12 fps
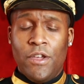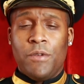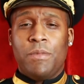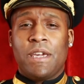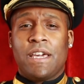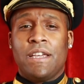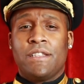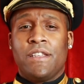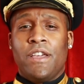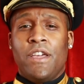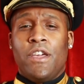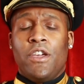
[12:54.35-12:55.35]
Because
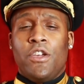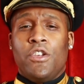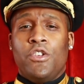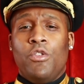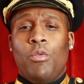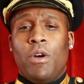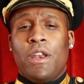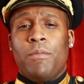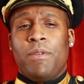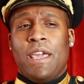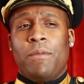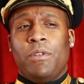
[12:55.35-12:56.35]
you want to
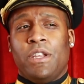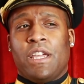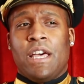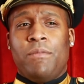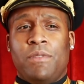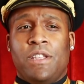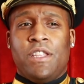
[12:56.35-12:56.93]
be able to come